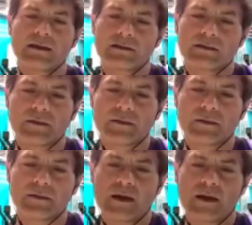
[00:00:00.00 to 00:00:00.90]
a
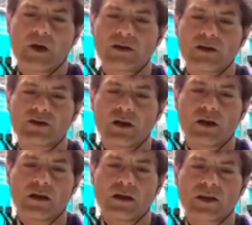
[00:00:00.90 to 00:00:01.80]
personal journey, I
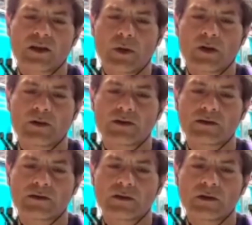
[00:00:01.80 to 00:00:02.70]
suppose,
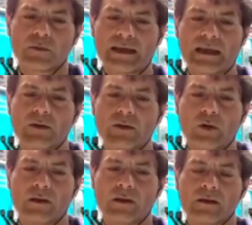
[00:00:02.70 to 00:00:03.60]
to begin
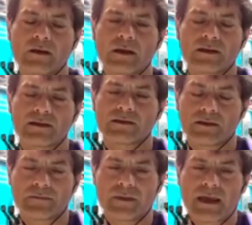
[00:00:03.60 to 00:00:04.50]
with, is
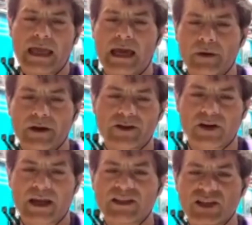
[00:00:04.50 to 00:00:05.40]
how I
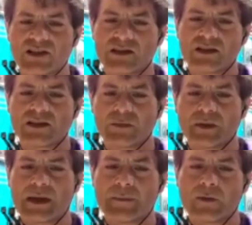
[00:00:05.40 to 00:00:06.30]
transitioned into
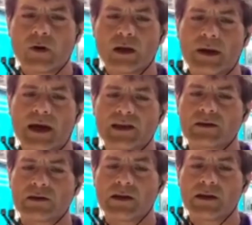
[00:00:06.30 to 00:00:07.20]
becoming quite
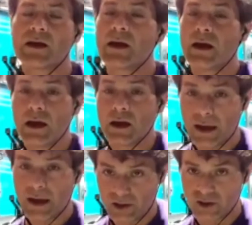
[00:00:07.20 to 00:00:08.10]
passionate
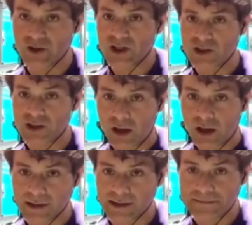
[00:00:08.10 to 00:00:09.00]
about nutrition
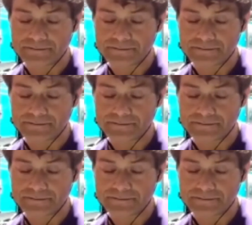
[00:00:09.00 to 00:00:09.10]
science.